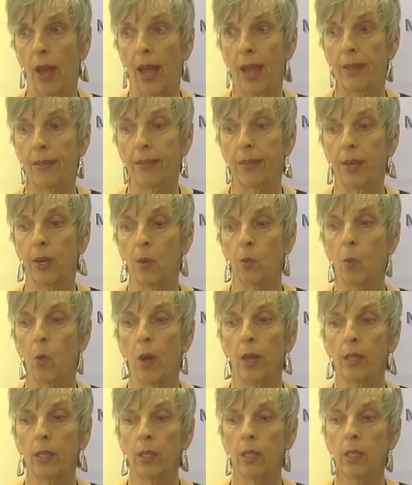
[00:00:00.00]
and there
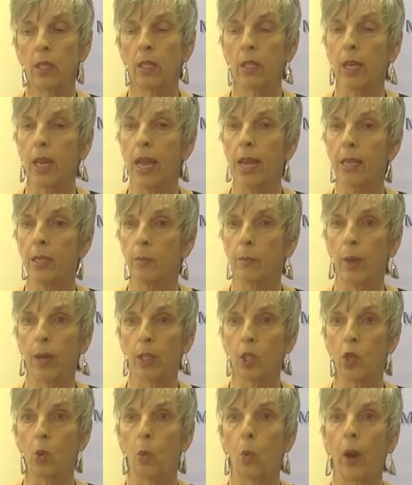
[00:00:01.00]
wasn't as
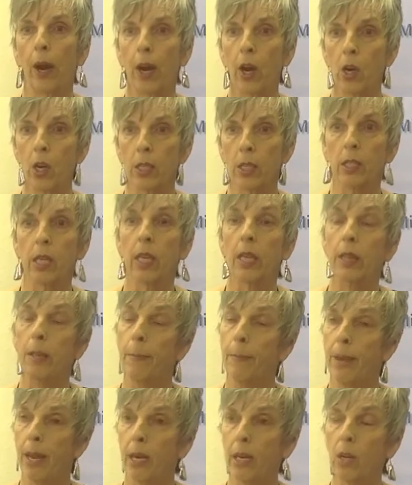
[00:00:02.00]
much awareness in the
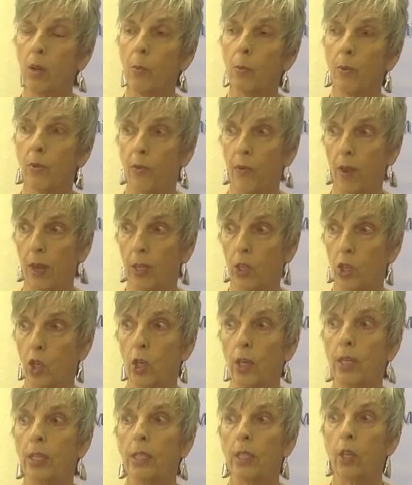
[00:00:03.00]
medical profession
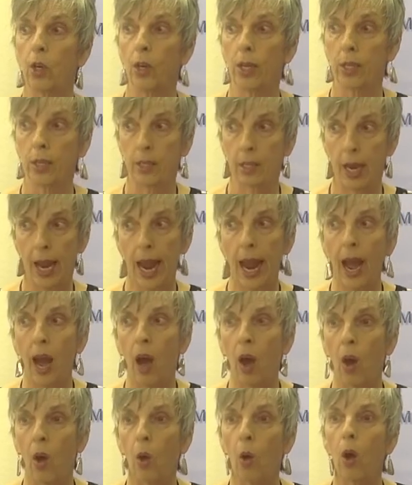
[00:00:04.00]
as there is
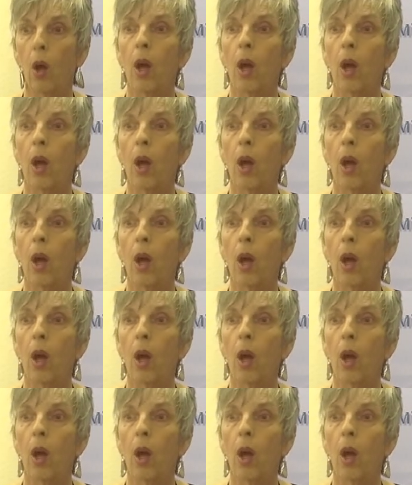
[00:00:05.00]
now